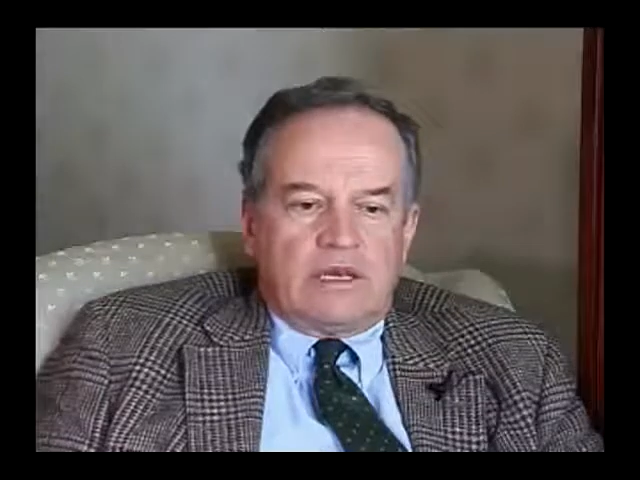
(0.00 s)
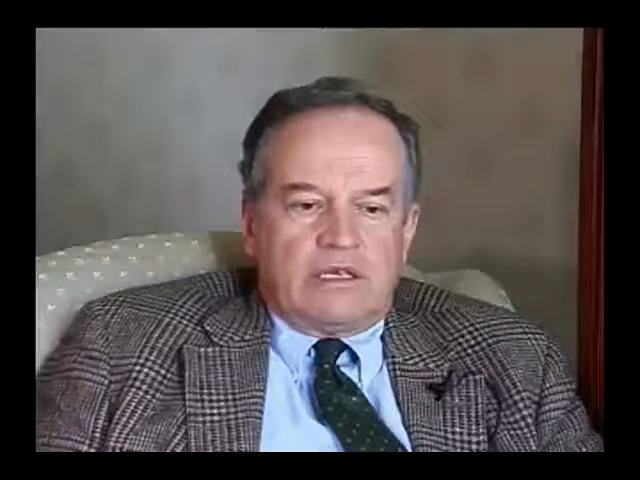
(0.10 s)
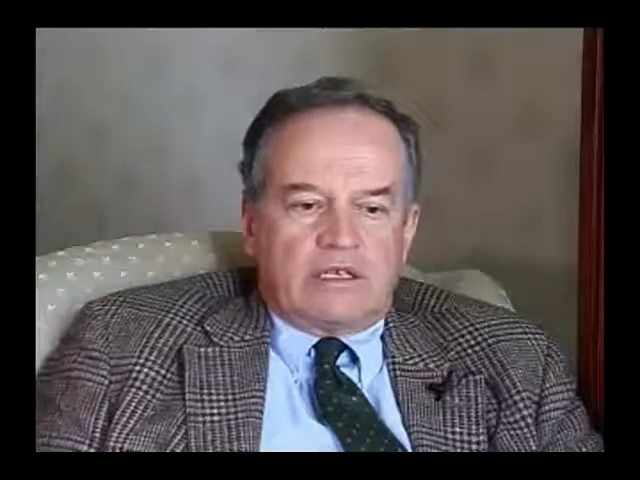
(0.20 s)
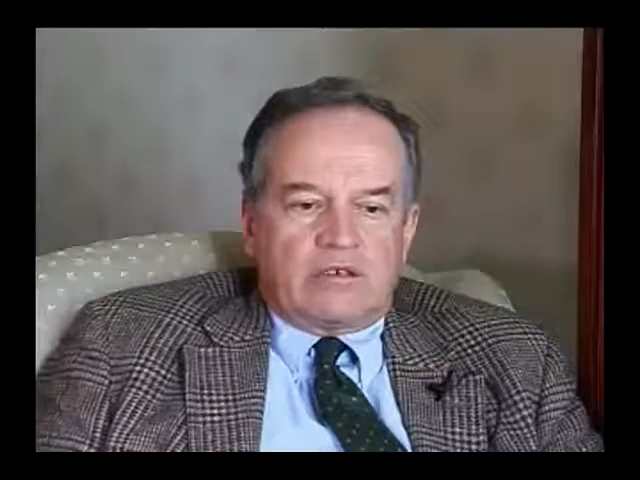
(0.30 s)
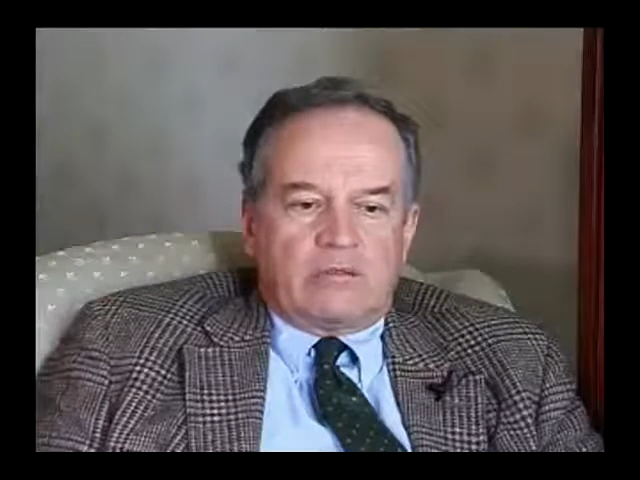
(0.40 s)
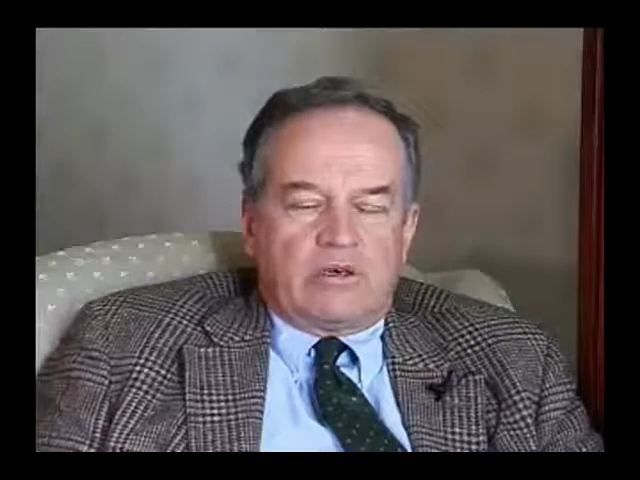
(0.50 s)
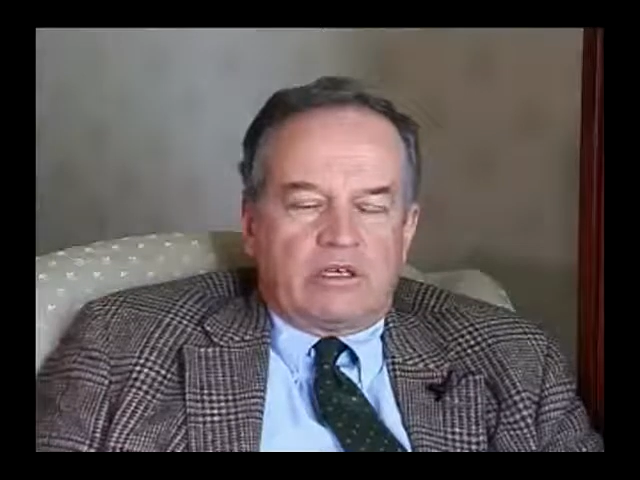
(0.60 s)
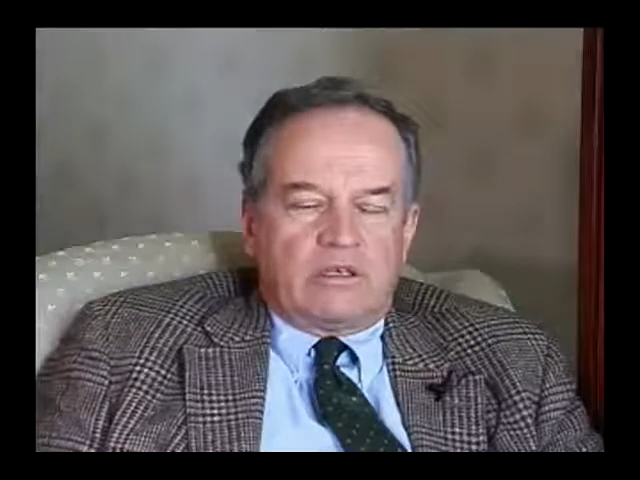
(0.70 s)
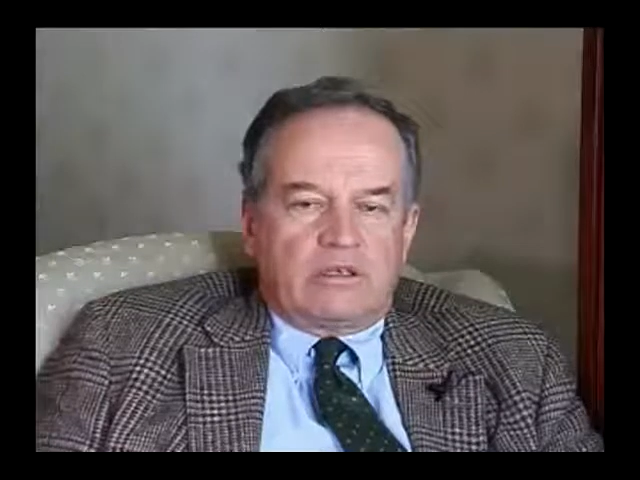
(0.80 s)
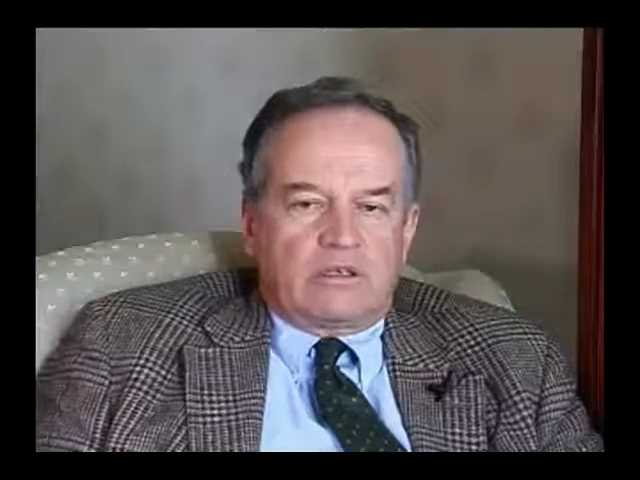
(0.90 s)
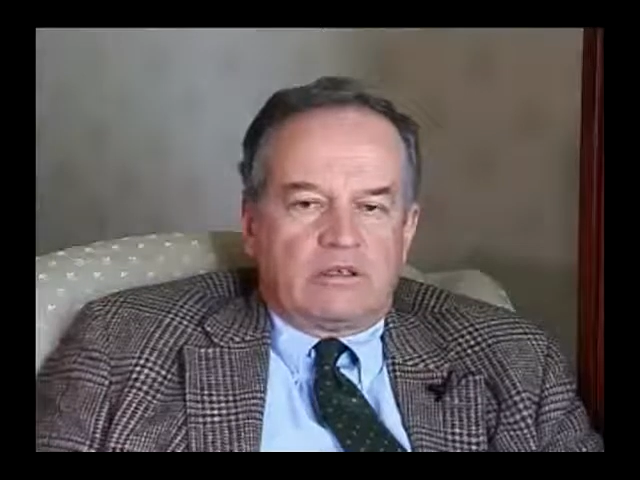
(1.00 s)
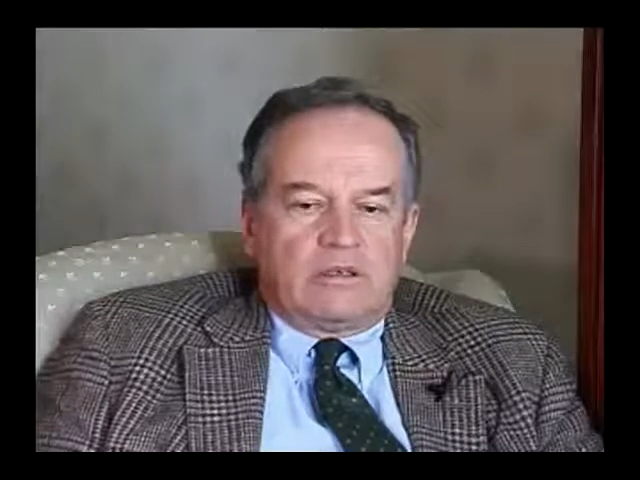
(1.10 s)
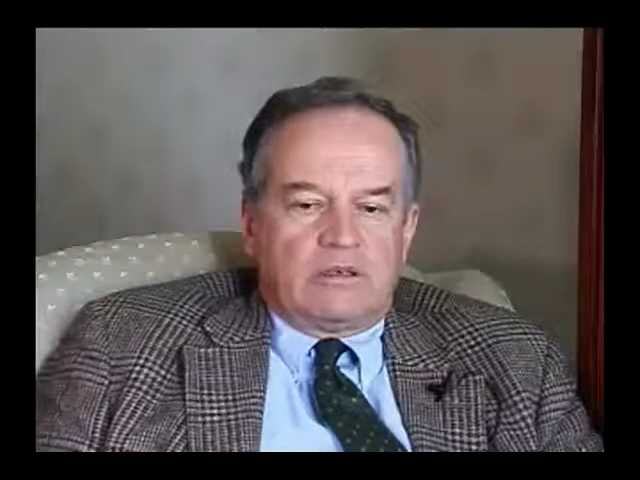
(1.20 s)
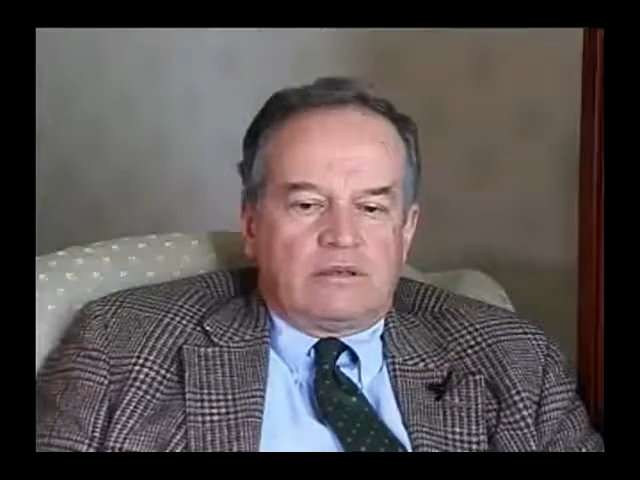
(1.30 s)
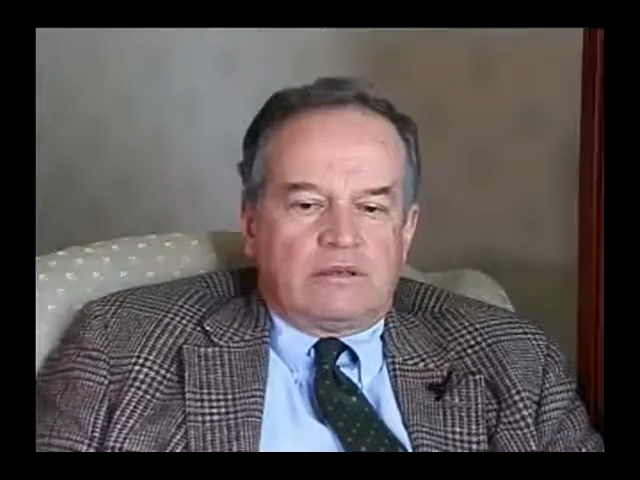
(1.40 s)
and experience.
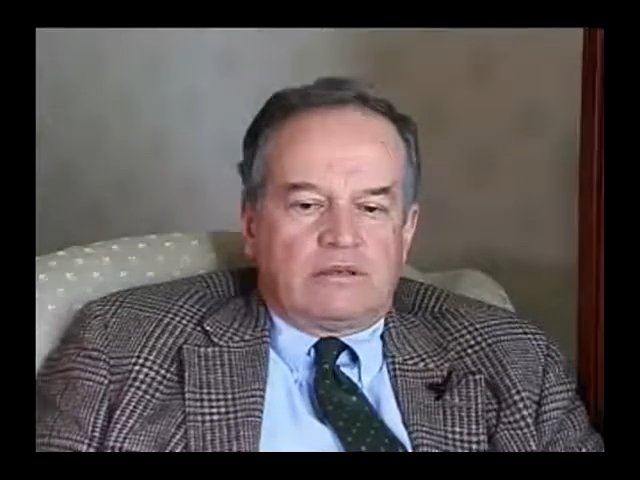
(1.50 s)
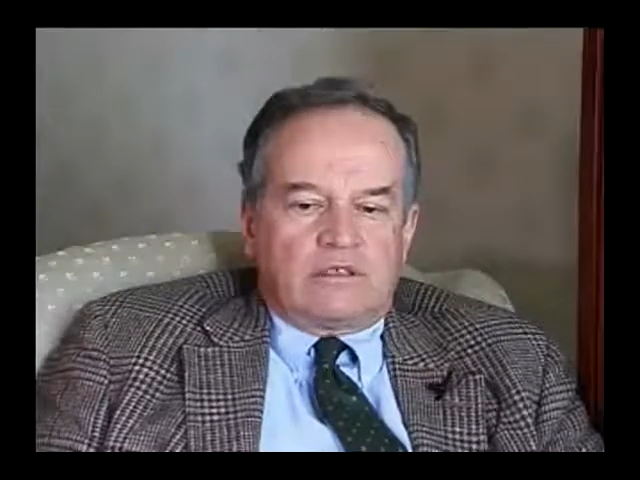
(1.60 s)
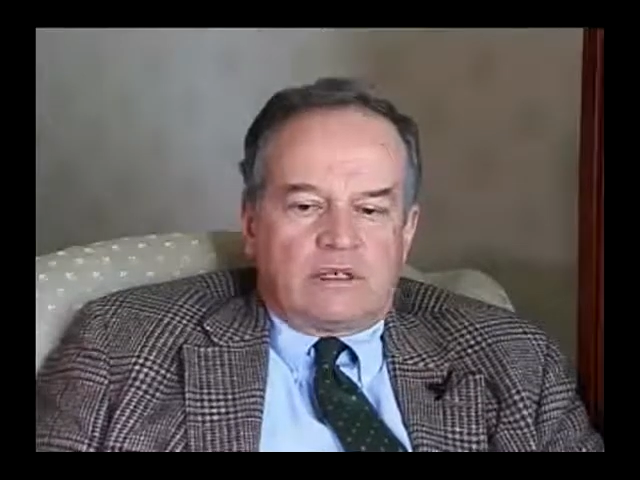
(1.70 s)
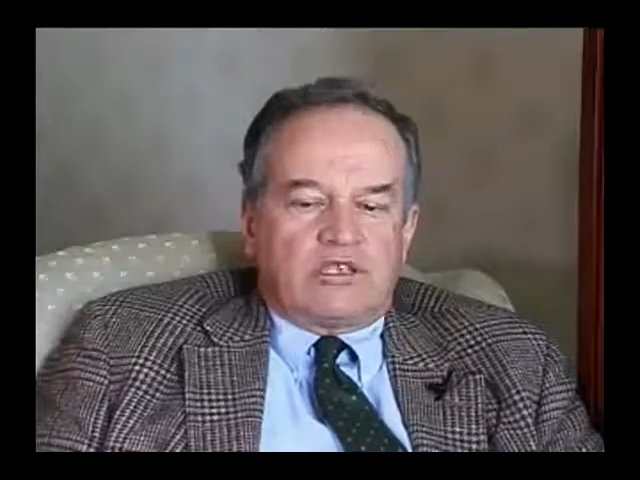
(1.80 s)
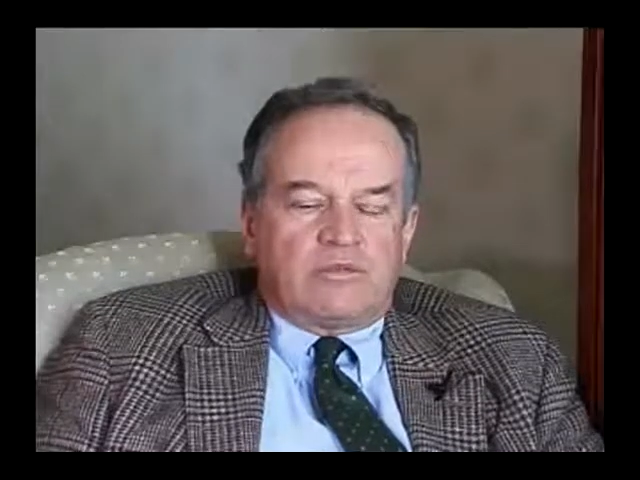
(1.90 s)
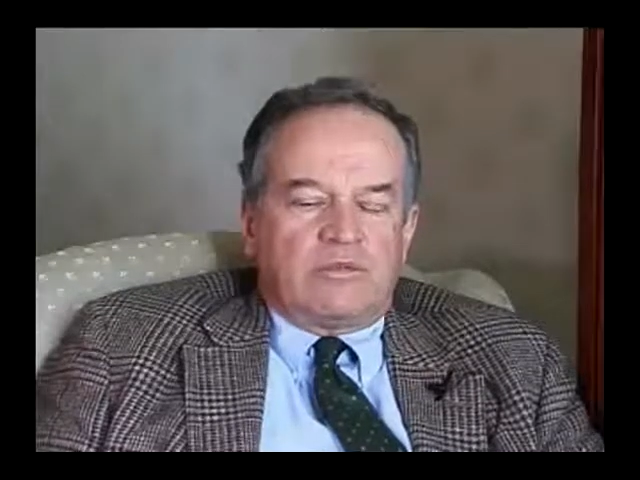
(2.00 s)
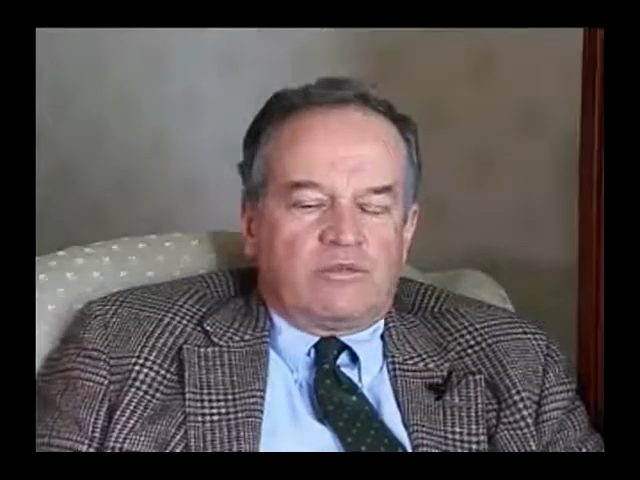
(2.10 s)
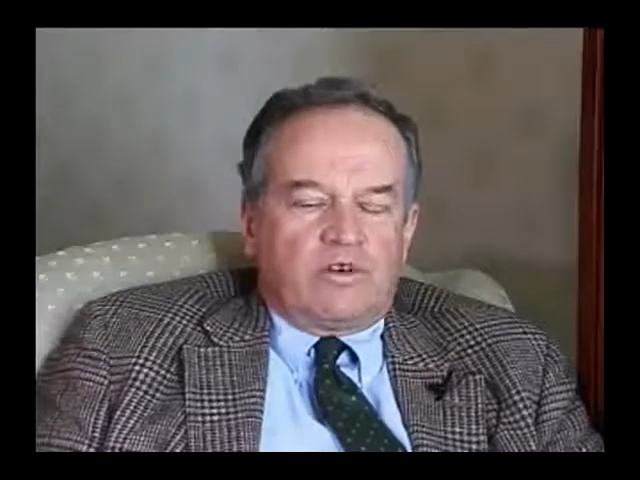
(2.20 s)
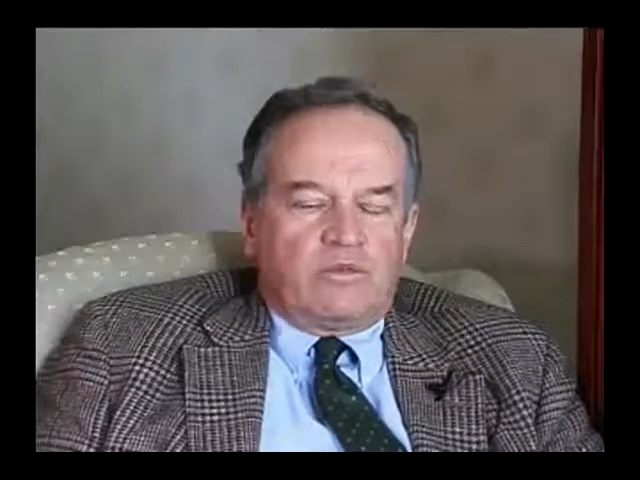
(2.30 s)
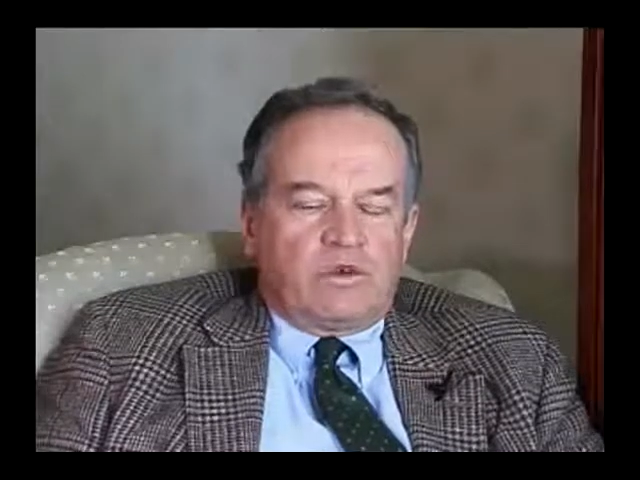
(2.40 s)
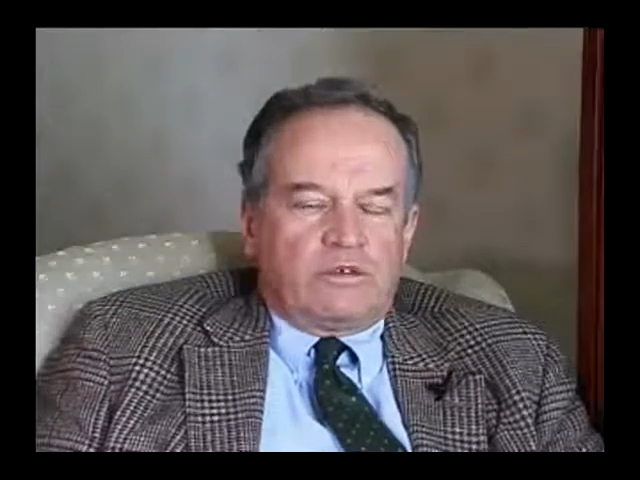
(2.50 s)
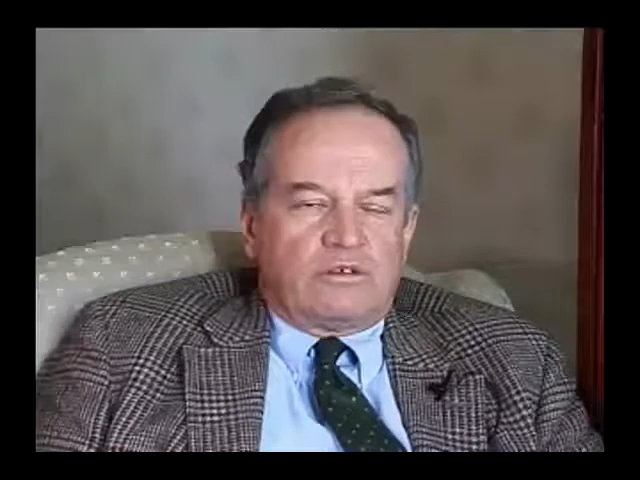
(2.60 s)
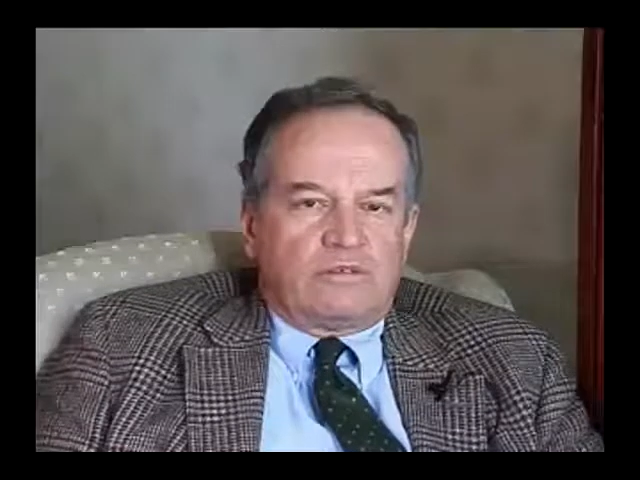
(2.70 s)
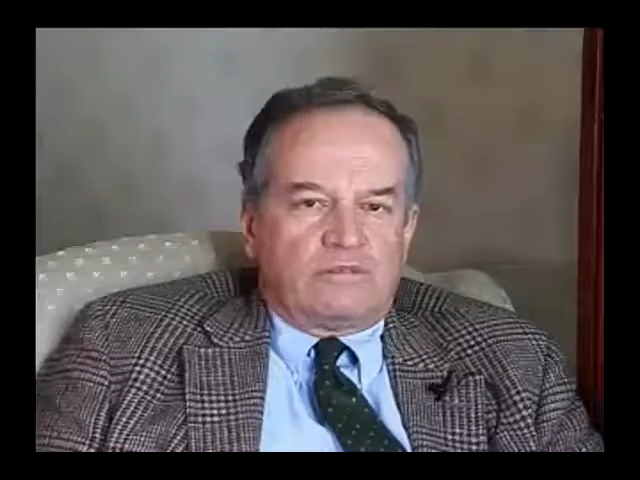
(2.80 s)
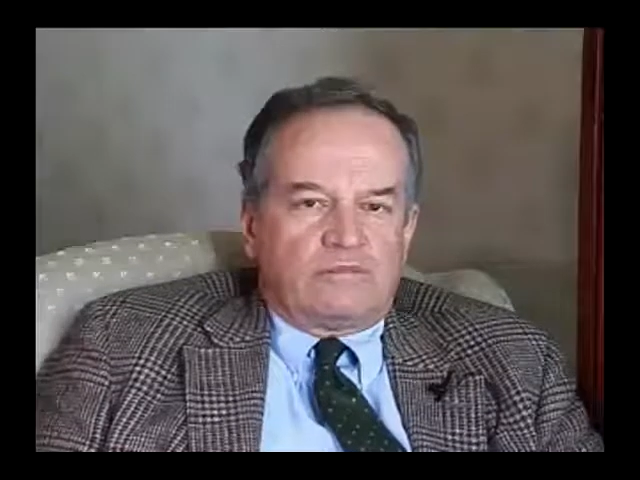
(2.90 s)
So that's been very
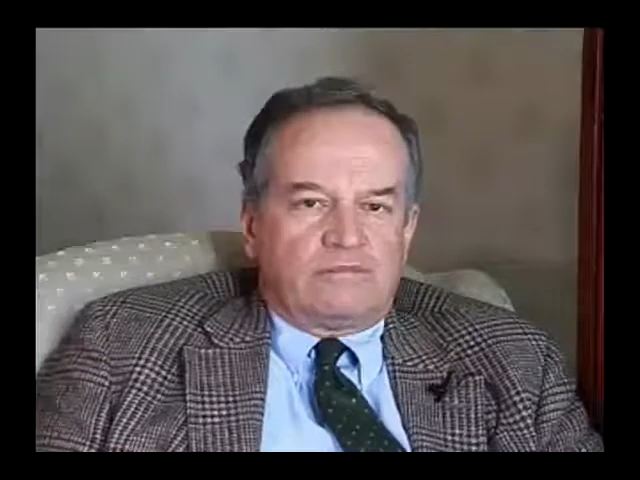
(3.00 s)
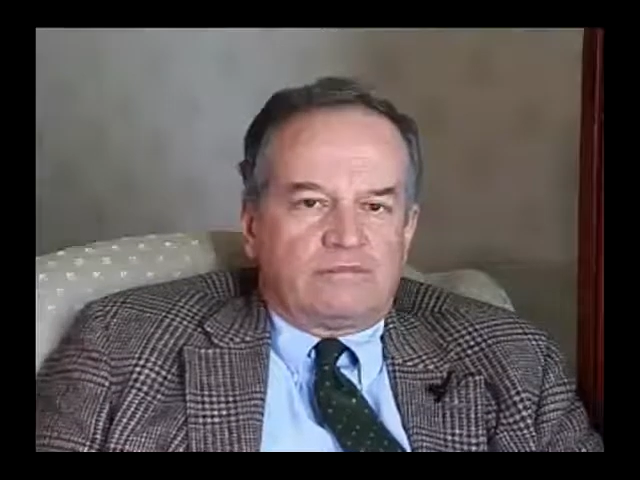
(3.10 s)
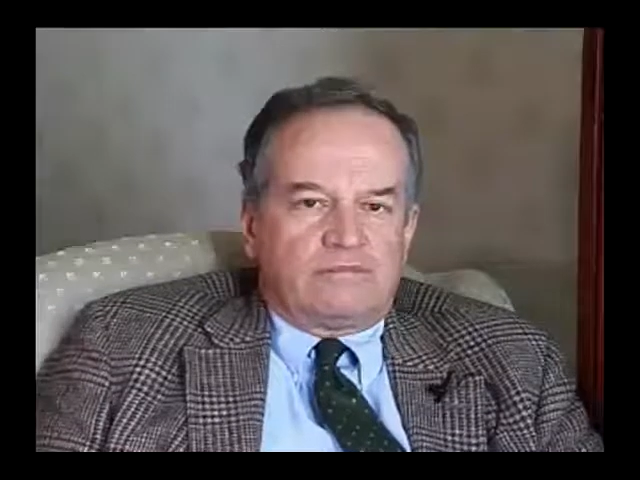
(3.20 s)
important.